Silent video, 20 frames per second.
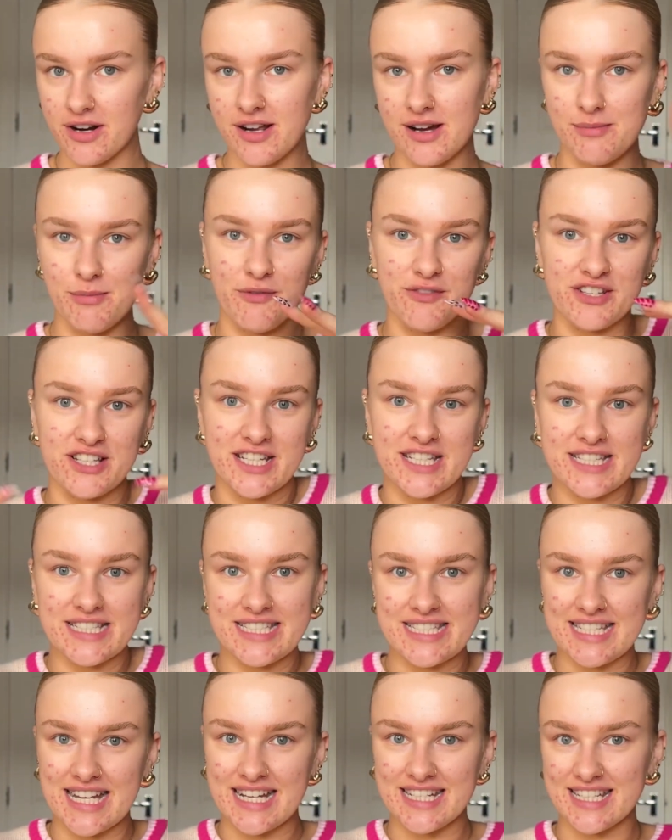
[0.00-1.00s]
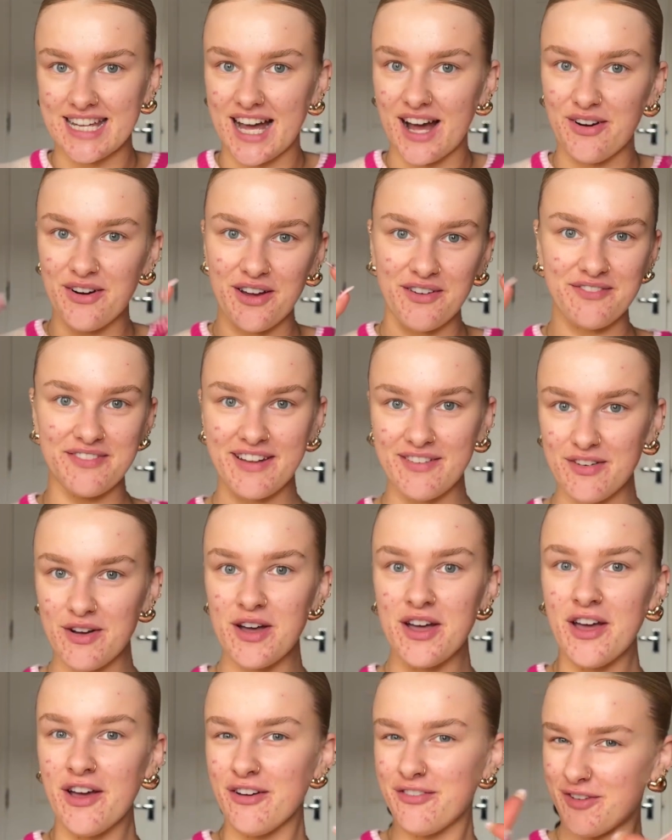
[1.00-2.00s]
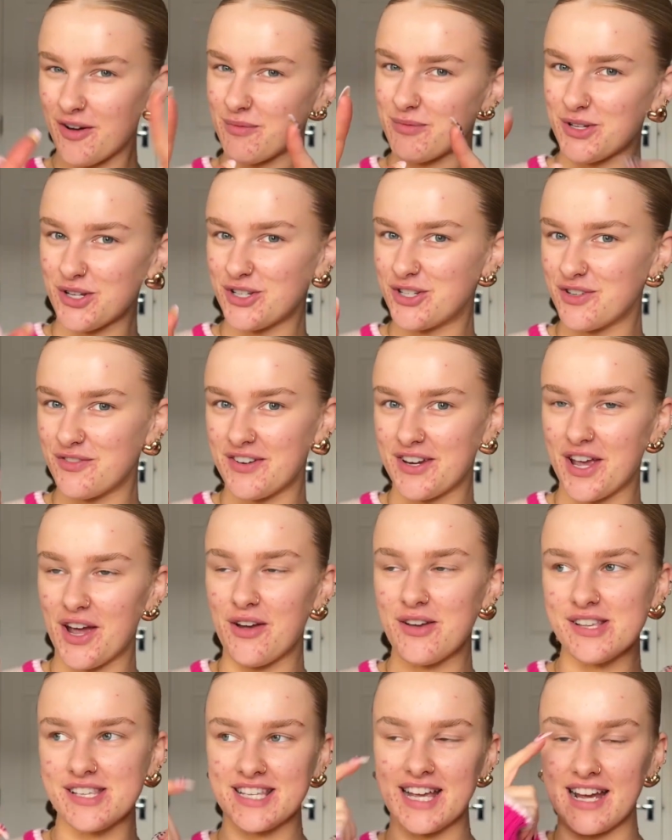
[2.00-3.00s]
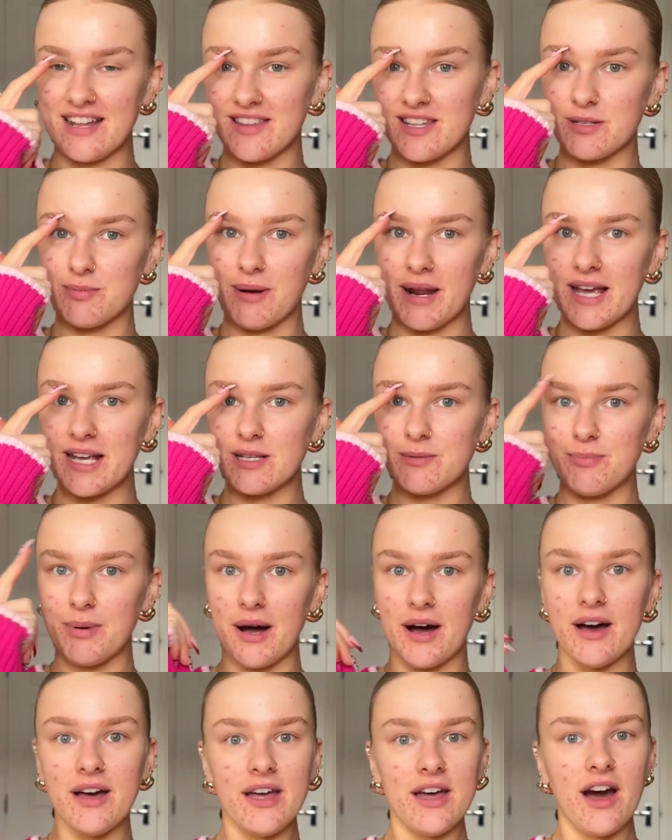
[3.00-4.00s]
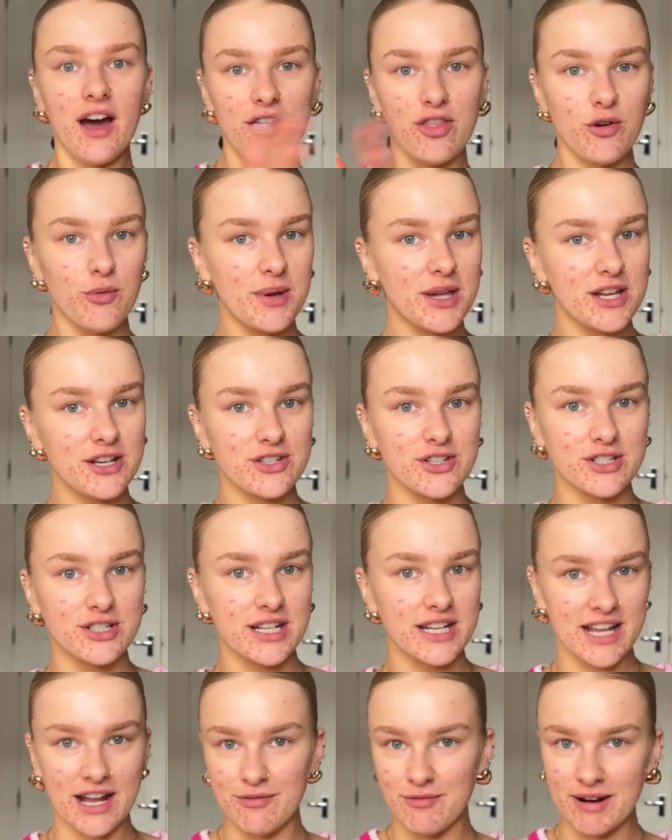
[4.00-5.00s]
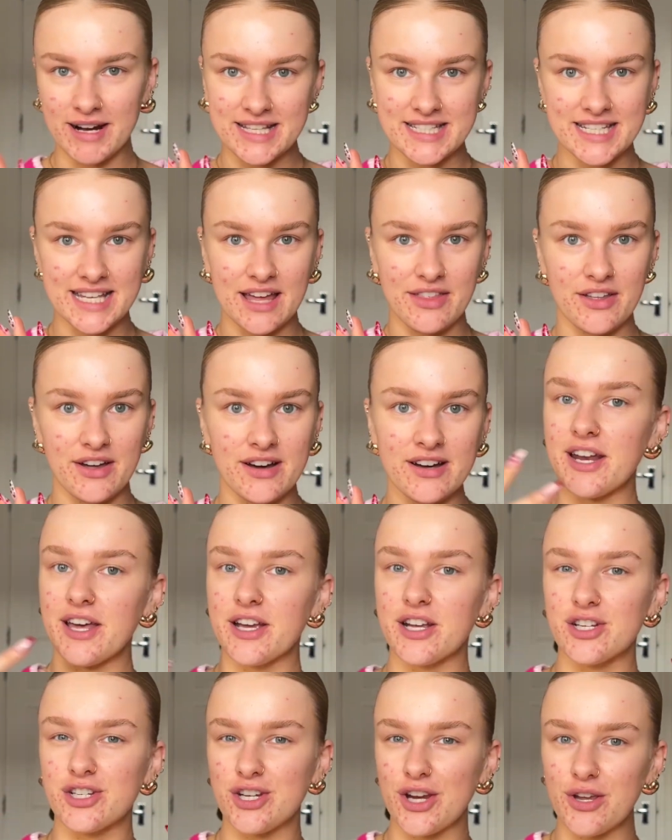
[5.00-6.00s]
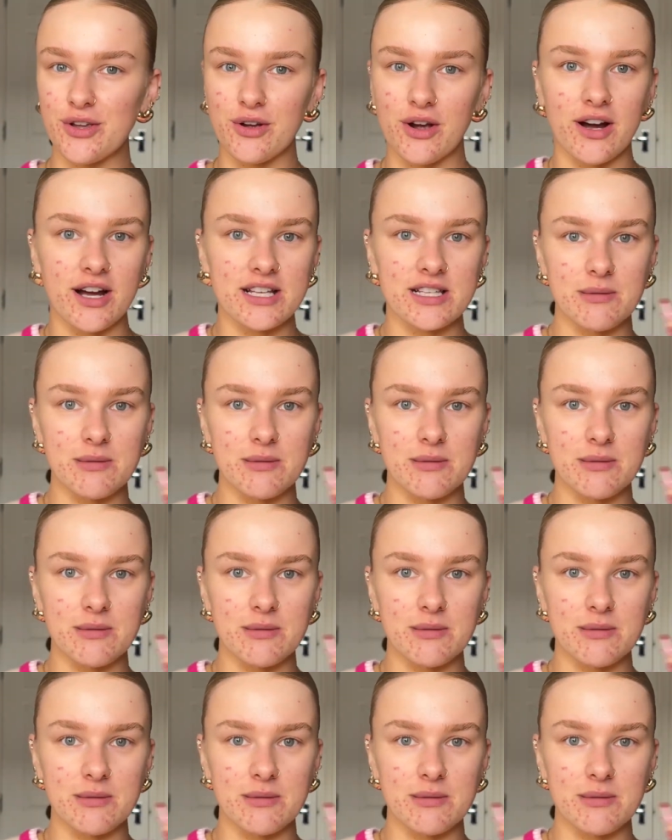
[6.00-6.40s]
I'm obviously sat down. I've never filmed a YouTube video sat in this place, but I thought we could just get ready together and I could show you guys